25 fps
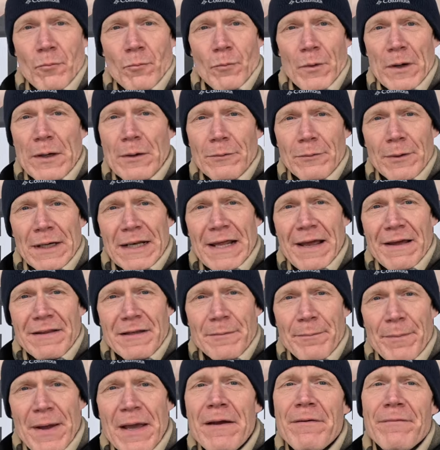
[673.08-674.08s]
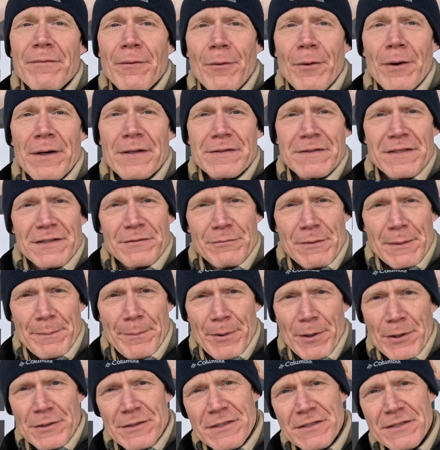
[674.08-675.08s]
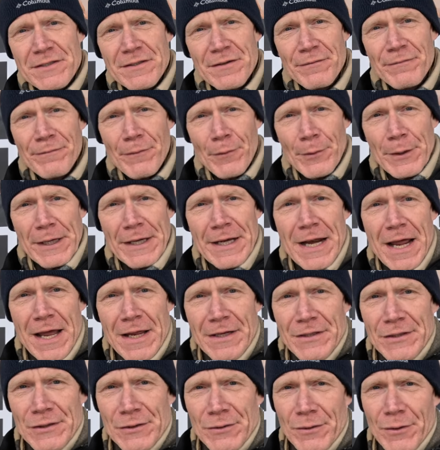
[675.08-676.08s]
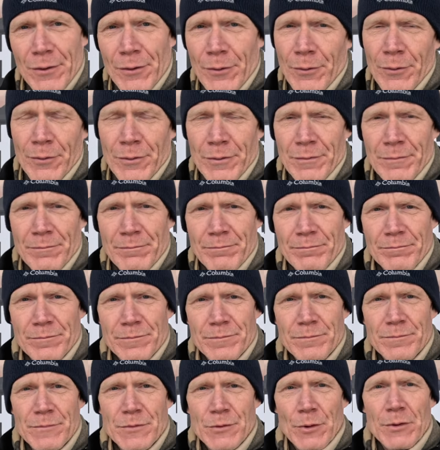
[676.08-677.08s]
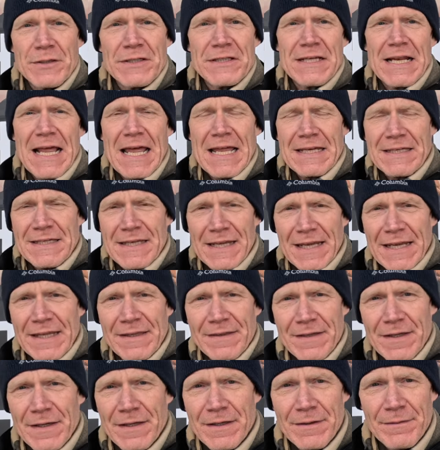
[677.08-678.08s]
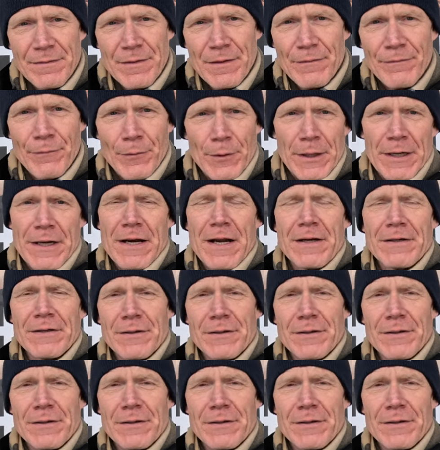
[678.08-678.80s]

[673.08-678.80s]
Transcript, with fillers: we don't really have to pay for it, since we purchased the 49 euro Deutschland ticket, the 49